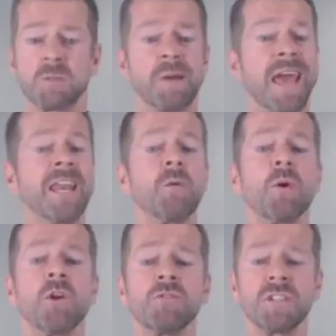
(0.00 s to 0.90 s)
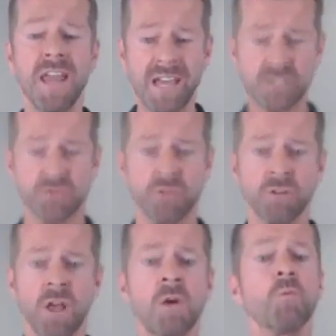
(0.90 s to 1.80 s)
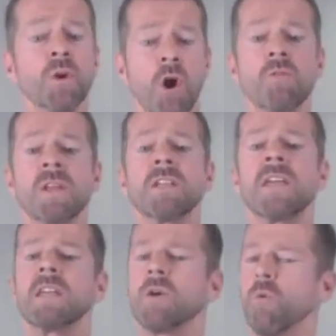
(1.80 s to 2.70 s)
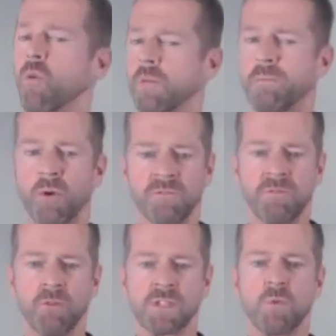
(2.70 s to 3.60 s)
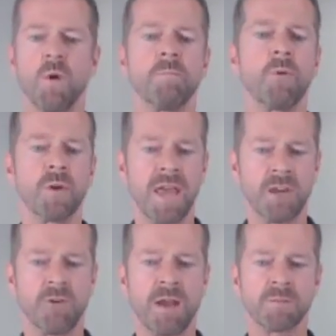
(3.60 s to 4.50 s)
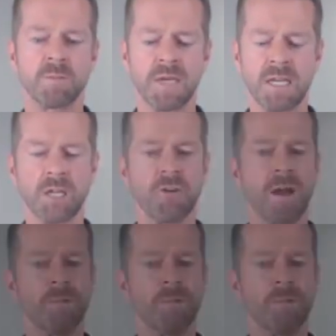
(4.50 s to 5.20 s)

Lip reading: but anyone who's natural would only need 1.4 to 1.8 grams per kilogram of